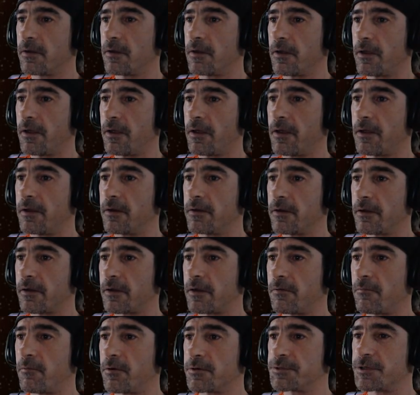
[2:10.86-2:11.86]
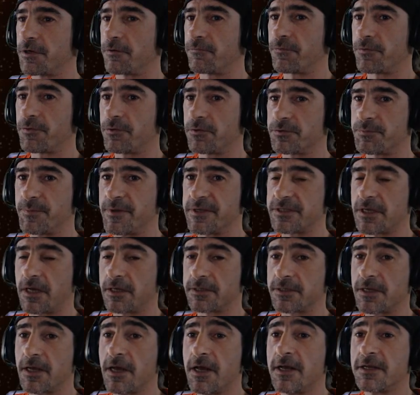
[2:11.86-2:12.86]
And I gotta watch out for those
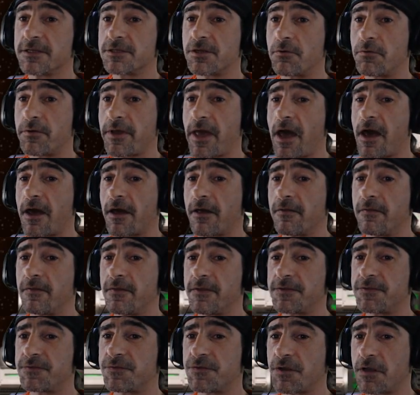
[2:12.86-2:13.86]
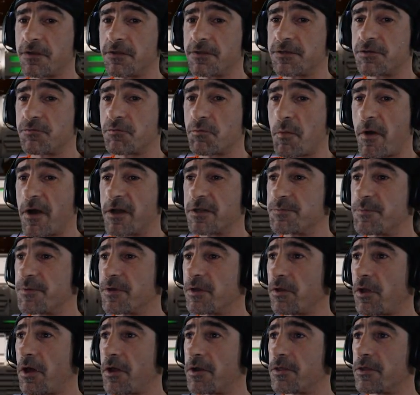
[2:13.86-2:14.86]
missiles. So yeah, this uh, this reminds me
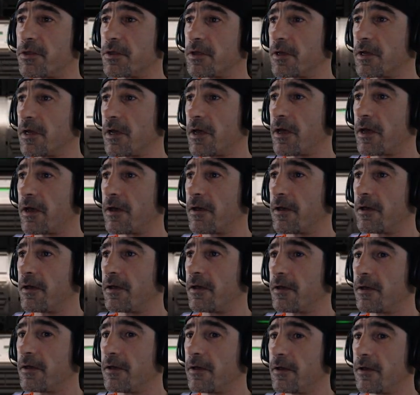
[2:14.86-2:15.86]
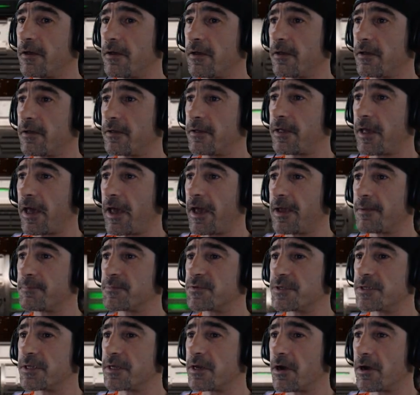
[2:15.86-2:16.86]
a lot of the uh,
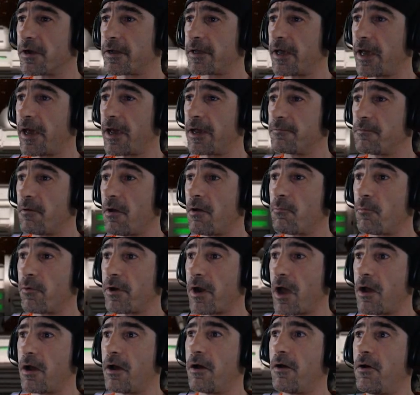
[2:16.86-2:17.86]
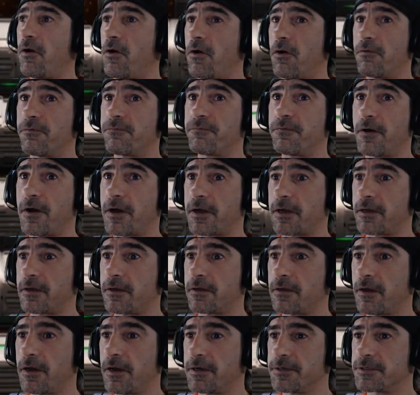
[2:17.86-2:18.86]
games in the arcade. When oh fuck,
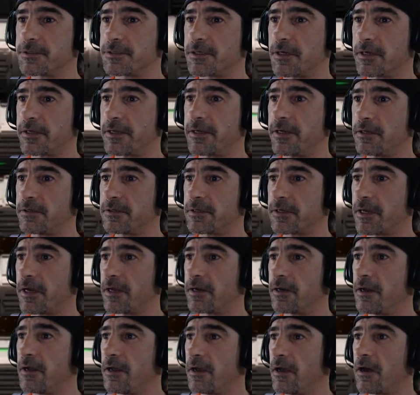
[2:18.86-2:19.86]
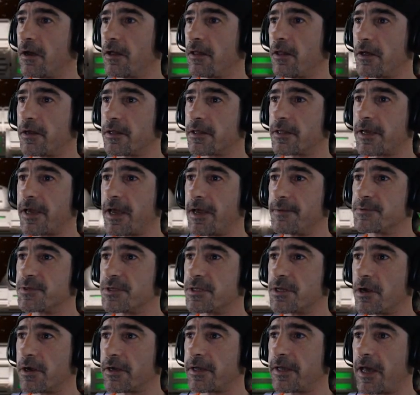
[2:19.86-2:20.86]
I just got killed again. A lot of the games in
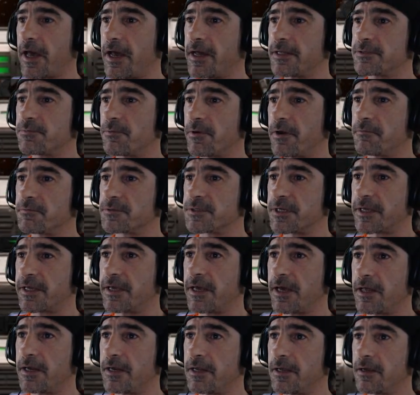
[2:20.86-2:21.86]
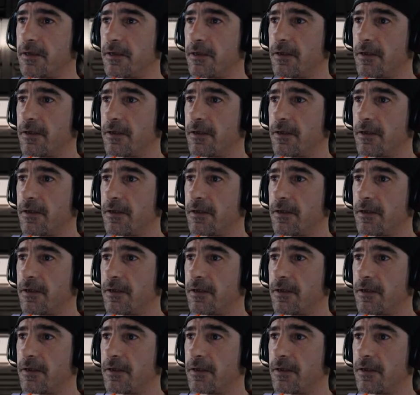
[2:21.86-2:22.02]
the arcades when I was a kid.